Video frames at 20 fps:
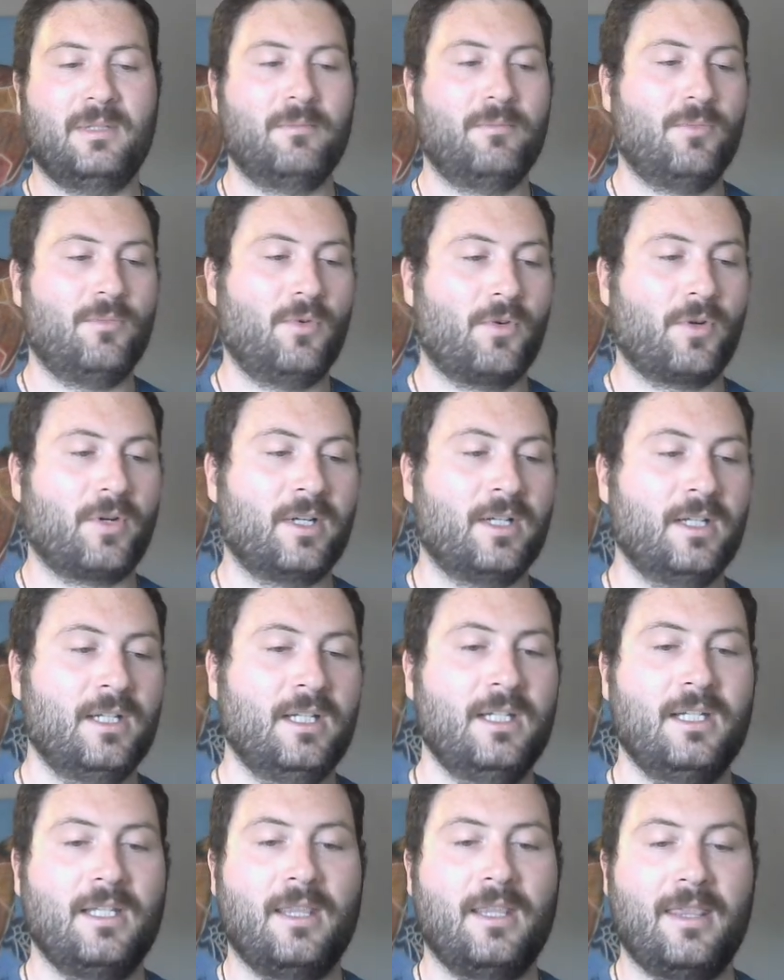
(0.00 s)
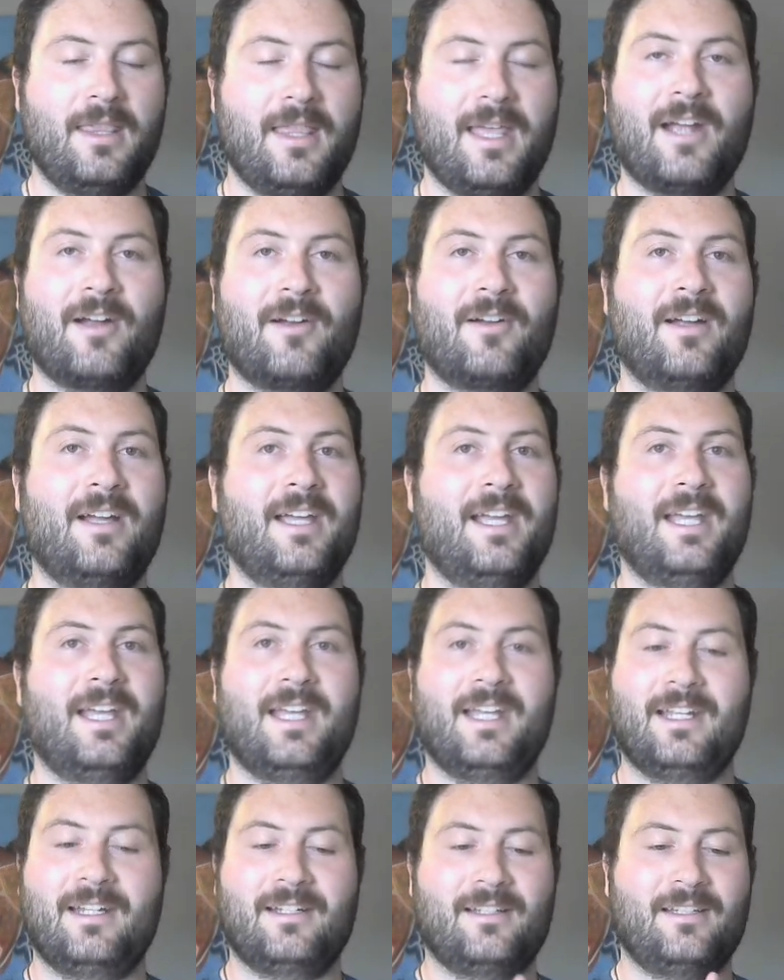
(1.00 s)
more there,
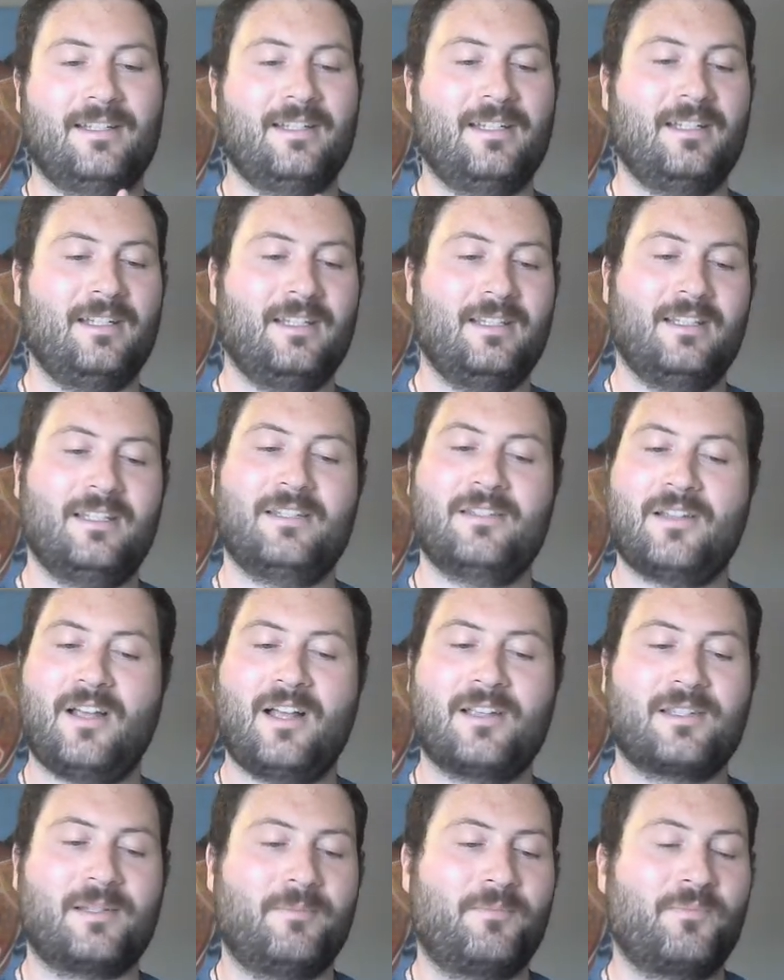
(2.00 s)
and this is awesome.